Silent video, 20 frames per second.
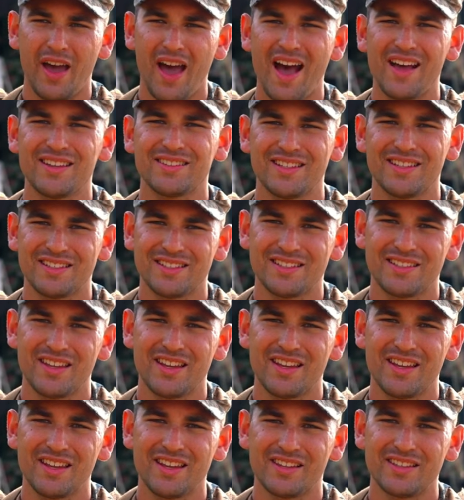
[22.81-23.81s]
assets
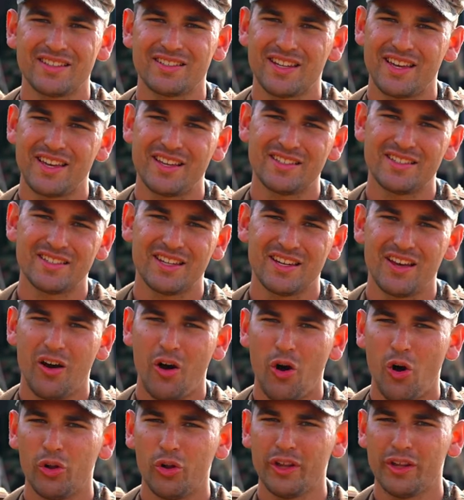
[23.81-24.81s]
that it contains
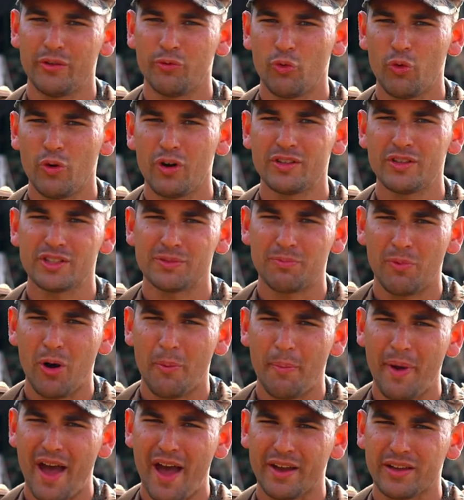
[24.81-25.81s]
all in one
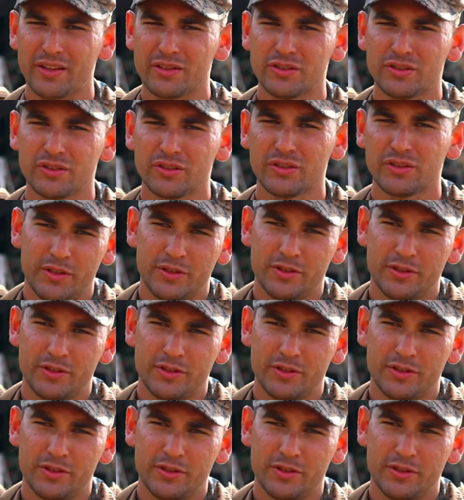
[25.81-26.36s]
small package.